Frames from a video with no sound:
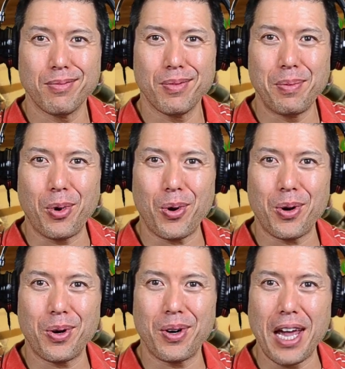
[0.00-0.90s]

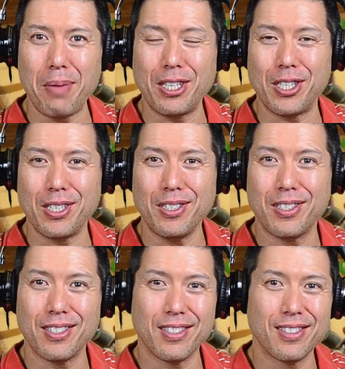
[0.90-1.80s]
More
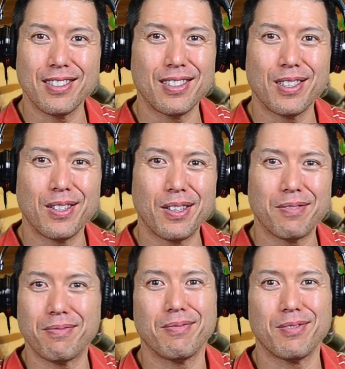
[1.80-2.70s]
ABCs.
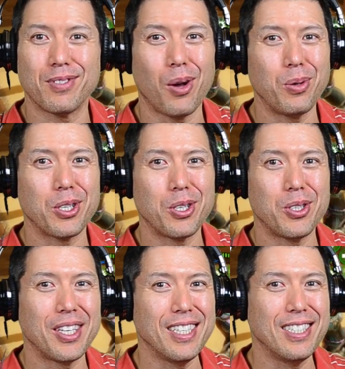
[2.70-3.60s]
That was a good
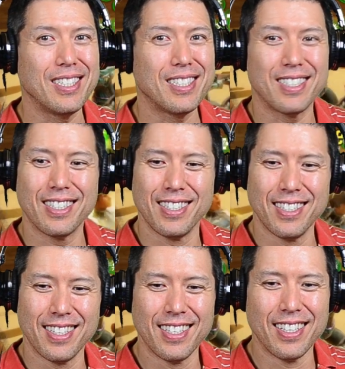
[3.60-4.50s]
thing. Yep.
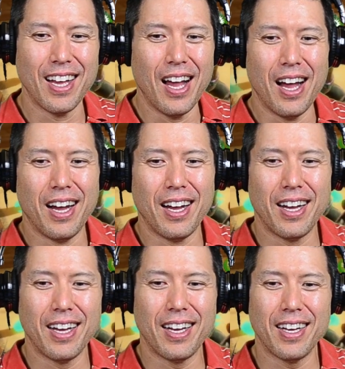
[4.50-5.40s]
Yeah, I don't mind.